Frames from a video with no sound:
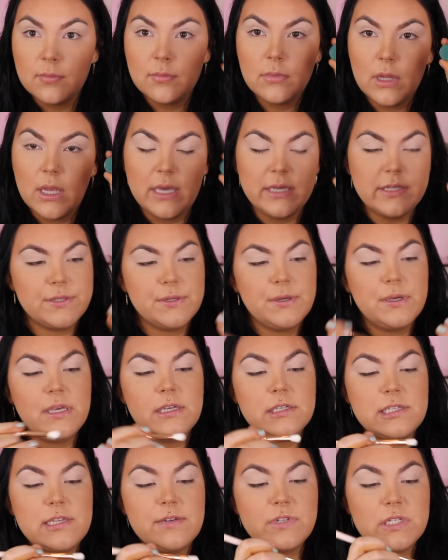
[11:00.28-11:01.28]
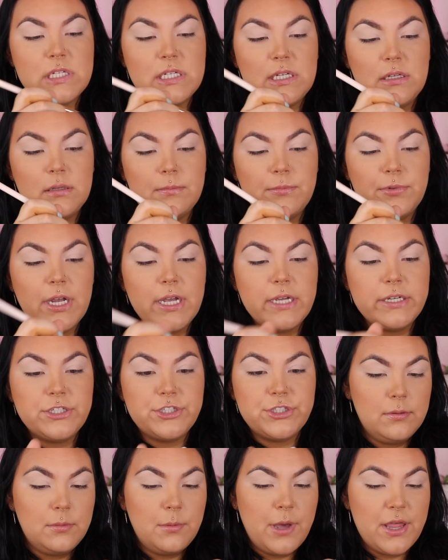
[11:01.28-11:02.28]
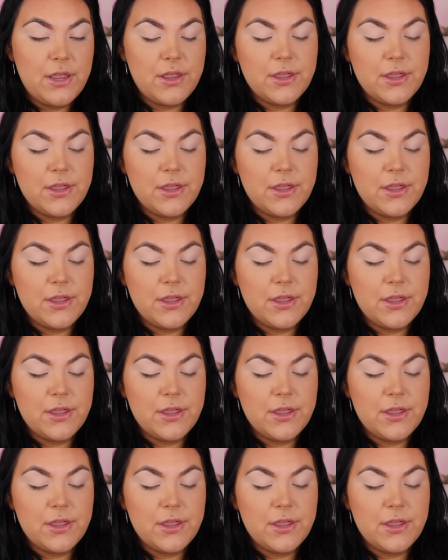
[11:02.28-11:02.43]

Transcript: Okay, so E17 brush with